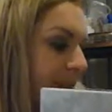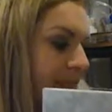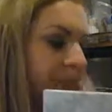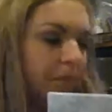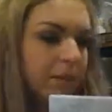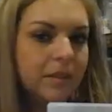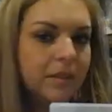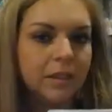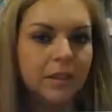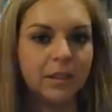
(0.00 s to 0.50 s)

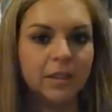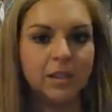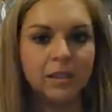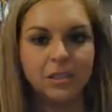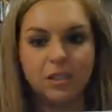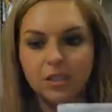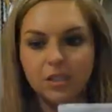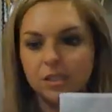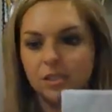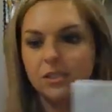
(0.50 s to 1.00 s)
it's just,
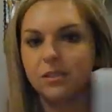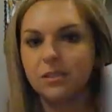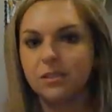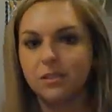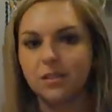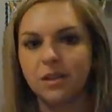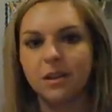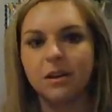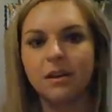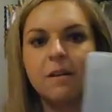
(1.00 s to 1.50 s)
there's not
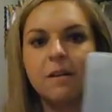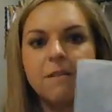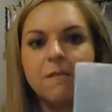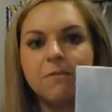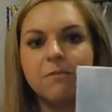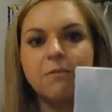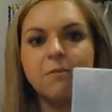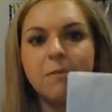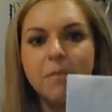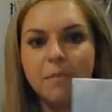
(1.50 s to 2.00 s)
enough room
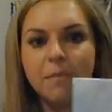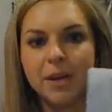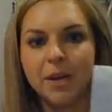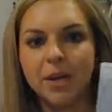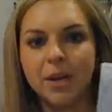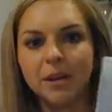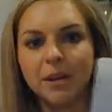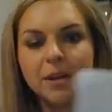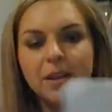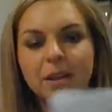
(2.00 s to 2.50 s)
up here.
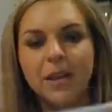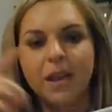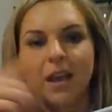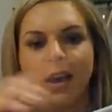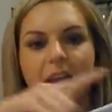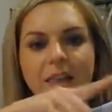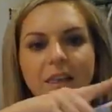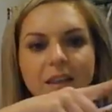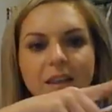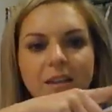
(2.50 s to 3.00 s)
And then,
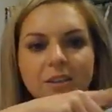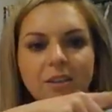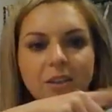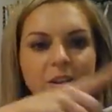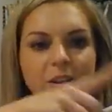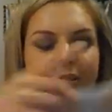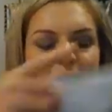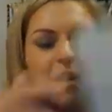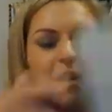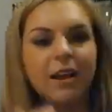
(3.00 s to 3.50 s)
so I
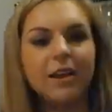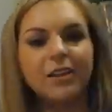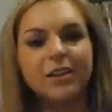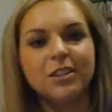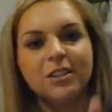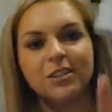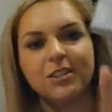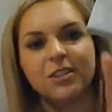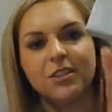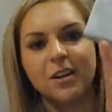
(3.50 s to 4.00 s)
usually
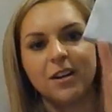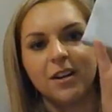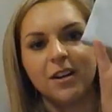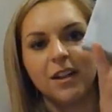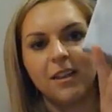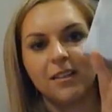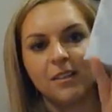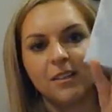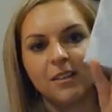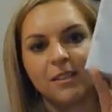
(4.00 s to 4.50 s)
start at
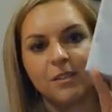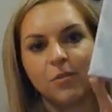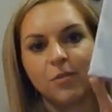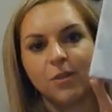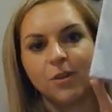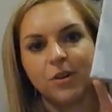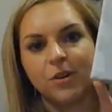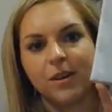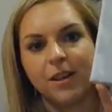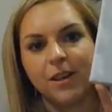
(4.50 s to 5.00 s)
this corner right
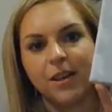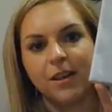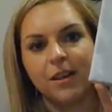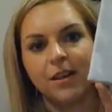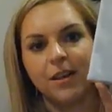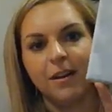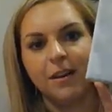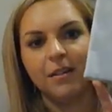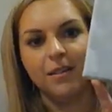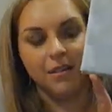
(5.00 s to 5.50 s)
here,
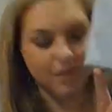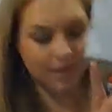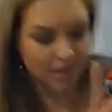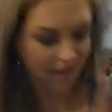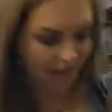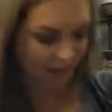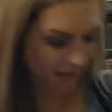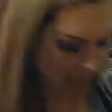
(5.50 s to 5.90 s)
and